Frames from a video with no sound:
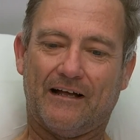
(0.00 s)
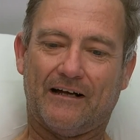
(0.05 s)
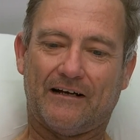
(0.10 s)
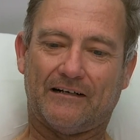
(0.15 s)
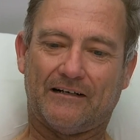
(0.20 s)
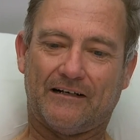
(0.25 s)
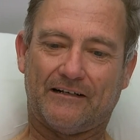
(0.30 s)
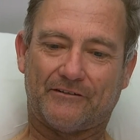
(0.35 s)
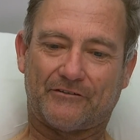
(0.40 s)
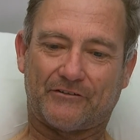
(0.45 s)

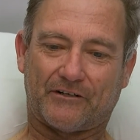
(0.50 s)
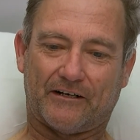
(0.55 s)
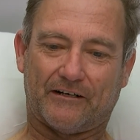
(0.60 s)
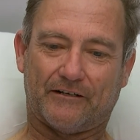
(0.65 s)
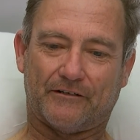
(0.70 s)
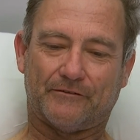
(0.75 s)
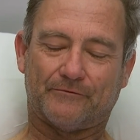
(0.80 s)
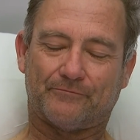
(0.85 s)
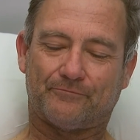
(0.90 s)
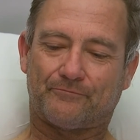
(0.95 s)
the thought of
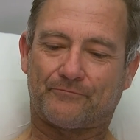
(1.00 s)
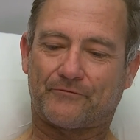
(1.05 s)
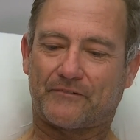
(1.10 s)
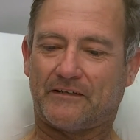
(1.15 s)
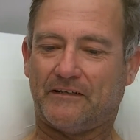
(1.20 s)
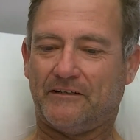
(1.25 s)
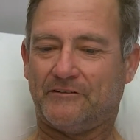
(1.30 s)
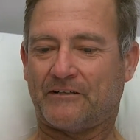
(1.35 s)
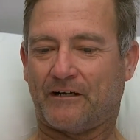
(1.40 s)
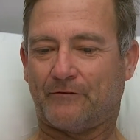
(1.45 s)
seeing his
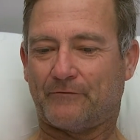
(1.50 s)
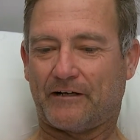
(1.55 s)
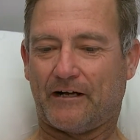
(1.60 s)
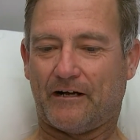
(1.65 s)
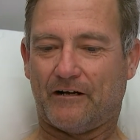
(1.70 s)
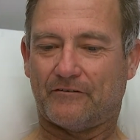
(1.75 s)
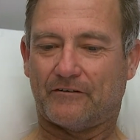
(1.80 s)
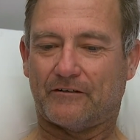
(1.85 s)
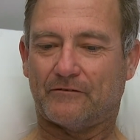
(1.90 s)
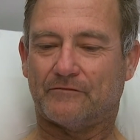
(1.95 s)
son and
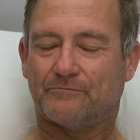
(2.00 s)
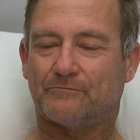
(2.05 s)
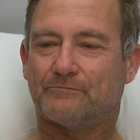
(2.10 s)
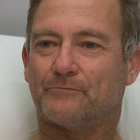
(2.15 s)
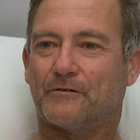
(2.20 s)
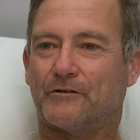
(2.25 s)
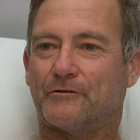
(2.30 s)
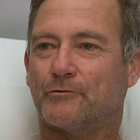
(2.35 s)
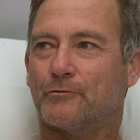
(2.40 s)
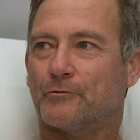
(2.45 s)
daughter.
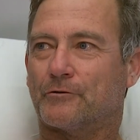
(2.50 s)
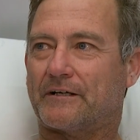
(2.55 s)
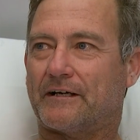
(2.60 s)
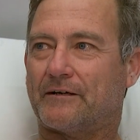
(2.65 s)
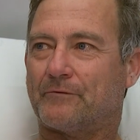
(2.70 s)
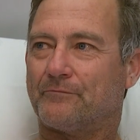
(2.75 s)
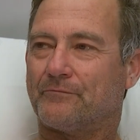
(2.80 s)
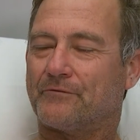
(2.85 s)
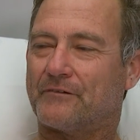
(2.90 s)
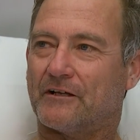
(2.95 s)
My
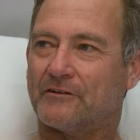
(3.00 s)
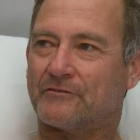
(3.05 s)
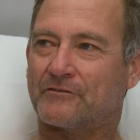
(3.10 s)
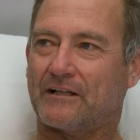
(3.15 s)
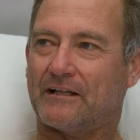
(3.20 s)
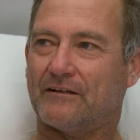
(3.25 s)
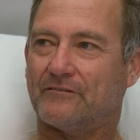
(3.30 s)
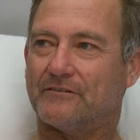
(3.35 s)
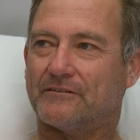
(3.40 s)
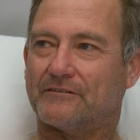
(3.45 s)
daughter, I
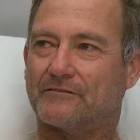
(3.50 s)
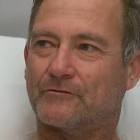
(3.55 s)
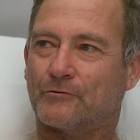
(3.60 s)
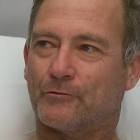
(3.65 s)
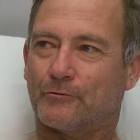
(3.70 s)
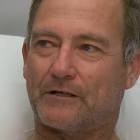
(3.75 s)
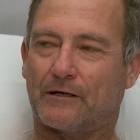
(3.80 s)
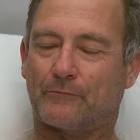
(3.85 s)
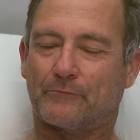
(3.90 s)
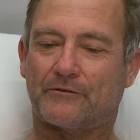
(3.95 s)
still haven't
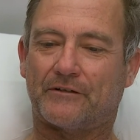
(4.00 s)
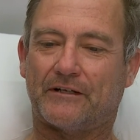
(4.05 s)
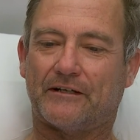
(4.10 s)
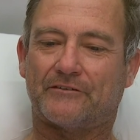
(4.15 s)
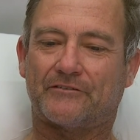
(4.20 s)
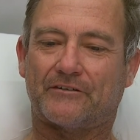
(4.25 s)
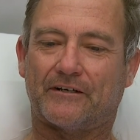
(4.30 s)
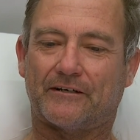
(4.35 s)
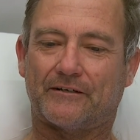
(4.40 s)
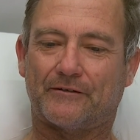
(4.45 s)
caught up with
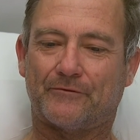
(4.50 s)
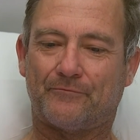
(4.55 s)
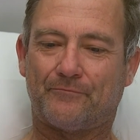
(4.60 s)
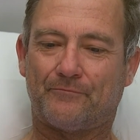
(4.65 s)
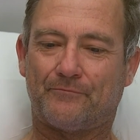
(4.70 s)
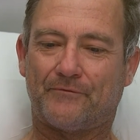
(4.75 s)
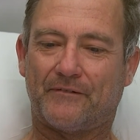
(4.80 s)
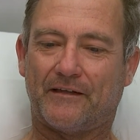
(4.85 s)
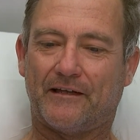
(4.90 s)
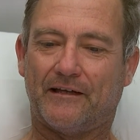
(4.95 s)
yet, so
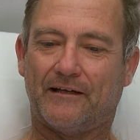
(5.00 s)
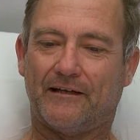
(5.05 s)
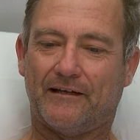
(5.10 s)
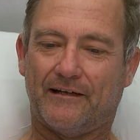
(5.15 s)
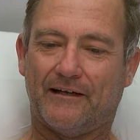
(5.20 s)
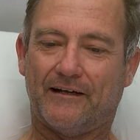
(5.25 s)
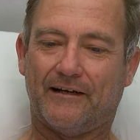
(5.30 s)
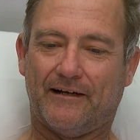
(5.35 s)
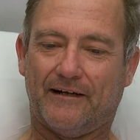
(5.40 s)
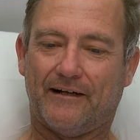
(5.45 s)

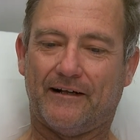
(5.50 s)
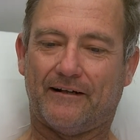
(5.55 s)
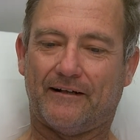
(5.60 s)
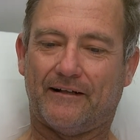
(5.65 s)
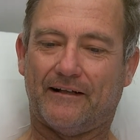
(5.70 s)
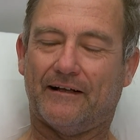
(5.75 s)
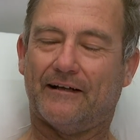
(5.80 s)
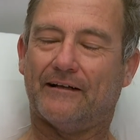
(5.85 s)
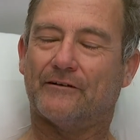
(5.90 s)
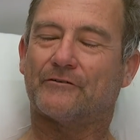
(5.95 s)

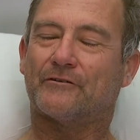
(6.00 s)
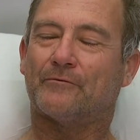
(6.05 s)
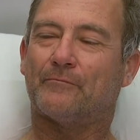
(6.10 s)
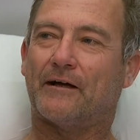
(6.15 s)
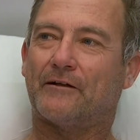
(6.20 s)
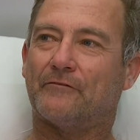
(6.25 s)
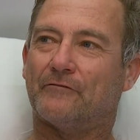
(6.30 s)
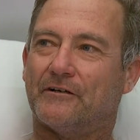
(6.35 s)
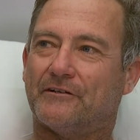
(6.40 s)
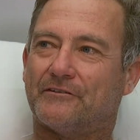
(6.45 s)
yeah, it was the
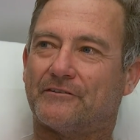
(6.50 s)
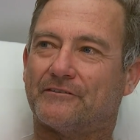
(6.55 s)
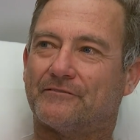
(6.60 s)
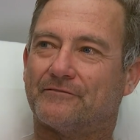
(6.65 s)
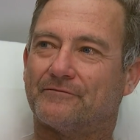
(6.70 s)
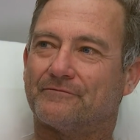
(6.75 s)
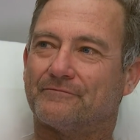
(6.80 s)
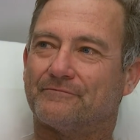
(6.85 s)
main reason.